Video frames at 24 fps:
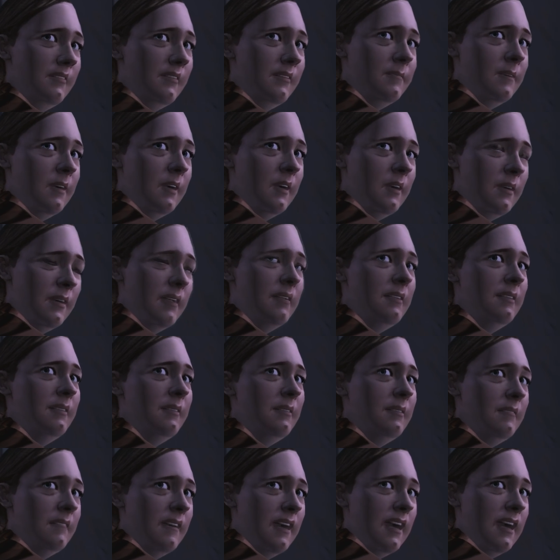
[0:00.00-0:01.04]
What about the
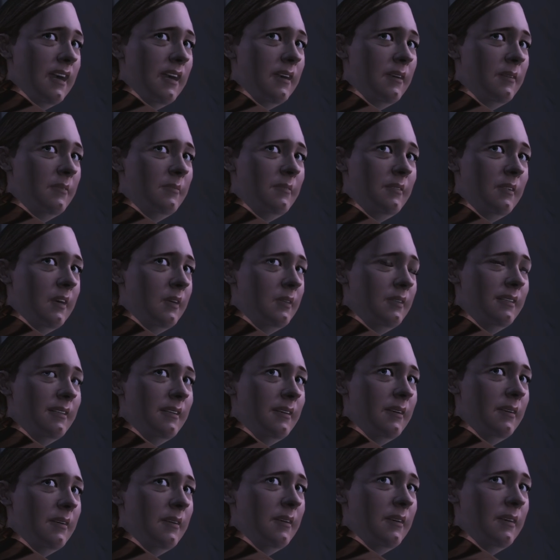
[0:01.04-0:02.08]
rest of us? Don't
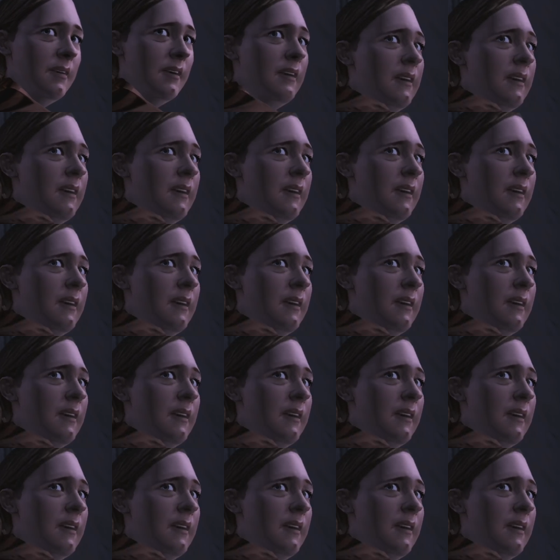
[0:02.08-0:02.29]
we get a